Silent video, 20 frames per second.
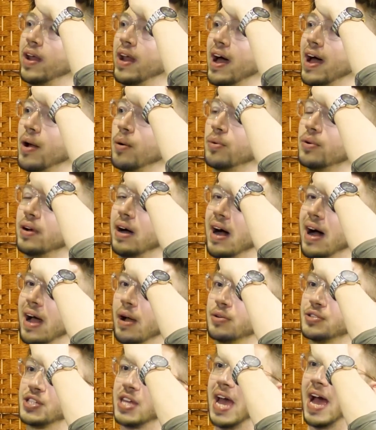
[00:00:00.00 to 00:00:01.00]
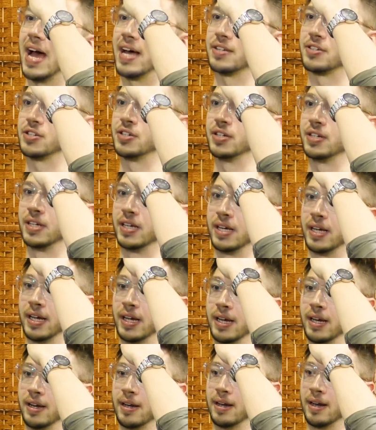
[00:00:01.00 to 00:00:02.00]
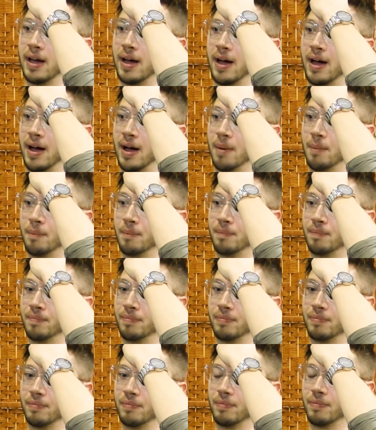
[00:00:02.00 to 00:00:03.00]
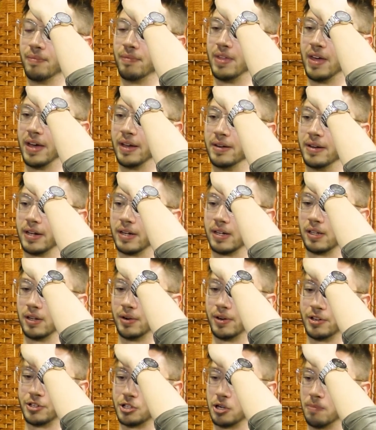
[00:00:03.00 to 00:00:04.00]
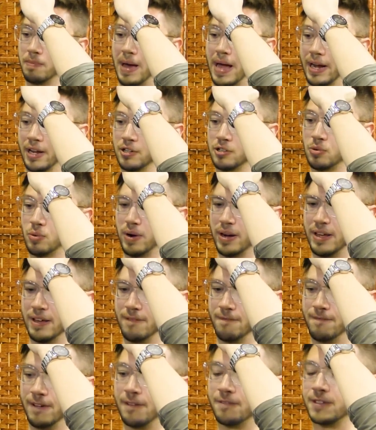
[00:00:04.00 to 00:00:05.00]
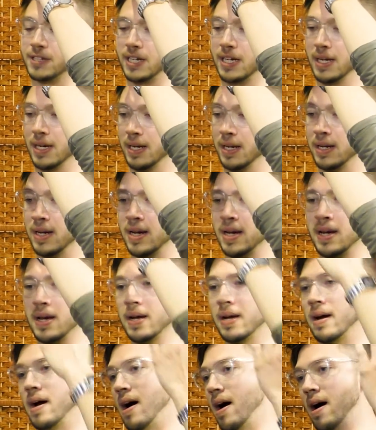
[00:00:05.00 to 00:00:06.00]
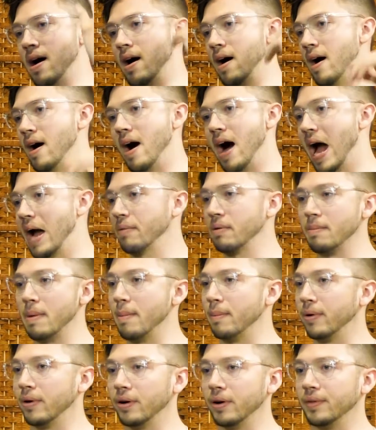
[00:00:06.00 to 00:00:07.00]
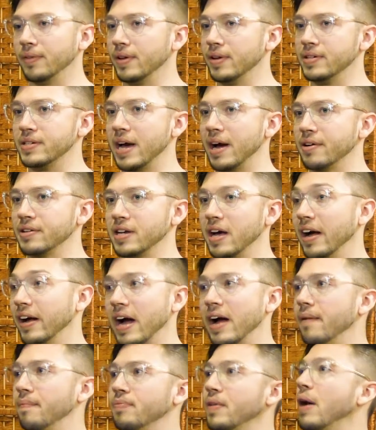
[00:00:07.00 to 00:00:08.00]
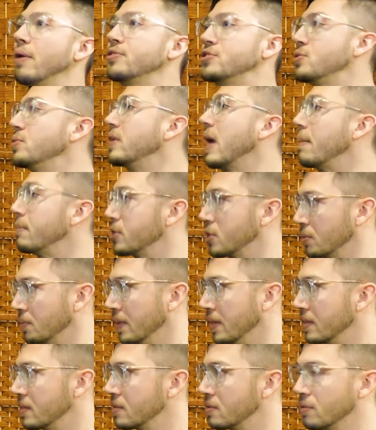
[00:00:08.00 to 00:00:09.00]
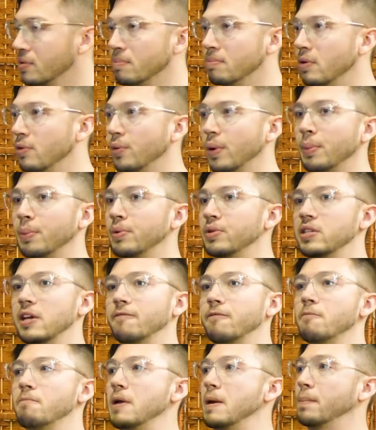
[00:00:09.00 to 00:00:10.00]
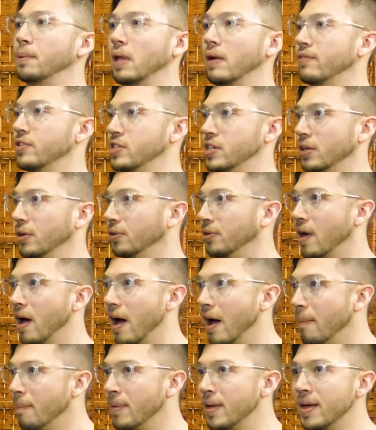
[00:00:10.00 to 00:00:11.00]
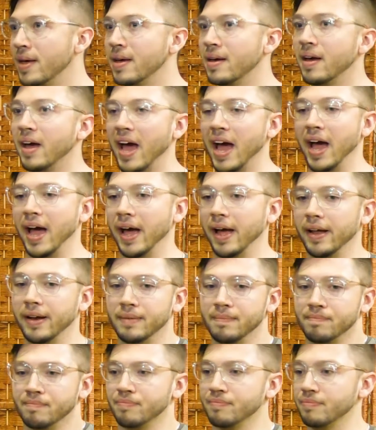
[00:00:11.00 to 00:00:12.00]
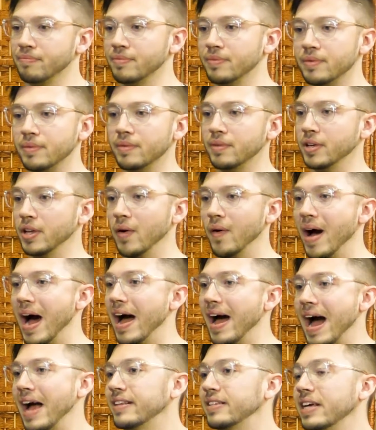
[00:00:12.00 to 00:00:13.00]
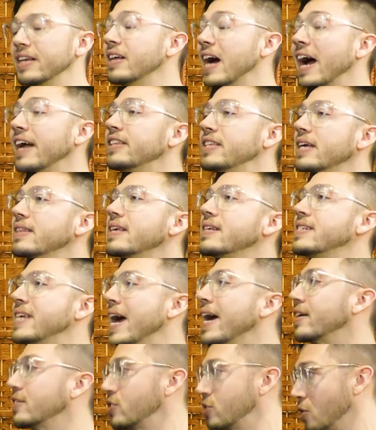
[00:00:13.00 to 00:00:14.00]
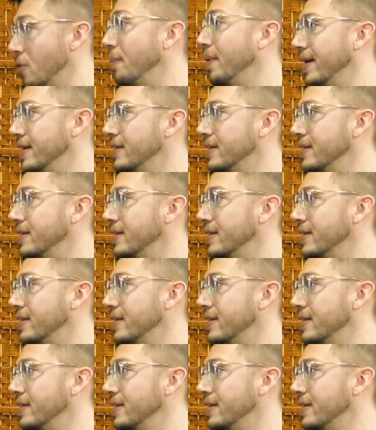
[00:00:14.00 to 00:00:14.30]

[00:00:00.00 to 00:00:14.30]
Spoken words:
I was casted in the Nickelodeon show back in 2015. I remember the entire time, like I was doing chemistry reads, so I'm with different people every single time, and I did the text so many